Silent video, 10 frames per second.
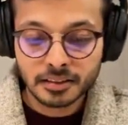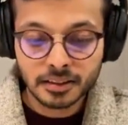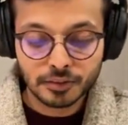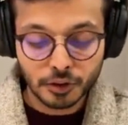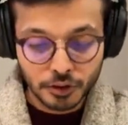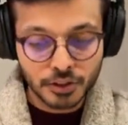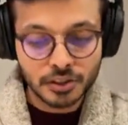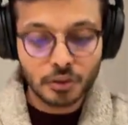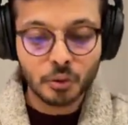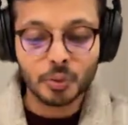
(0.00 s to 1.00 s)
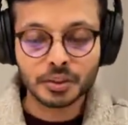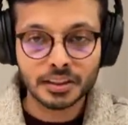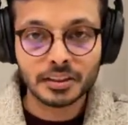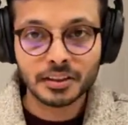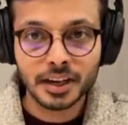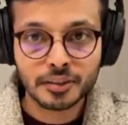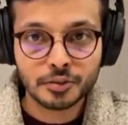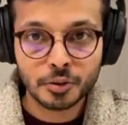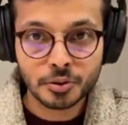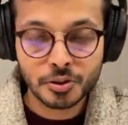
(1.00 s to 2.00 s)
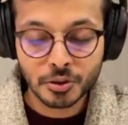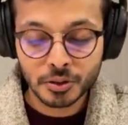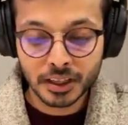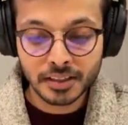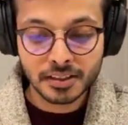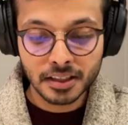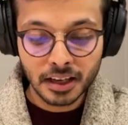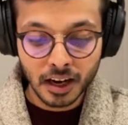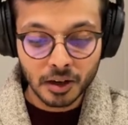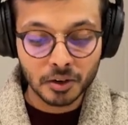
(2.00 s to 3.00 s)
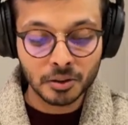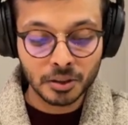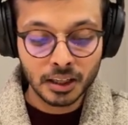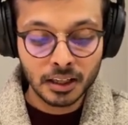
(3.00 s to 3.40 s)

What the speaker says: of course, these are over-the-ear headphones, so you can see how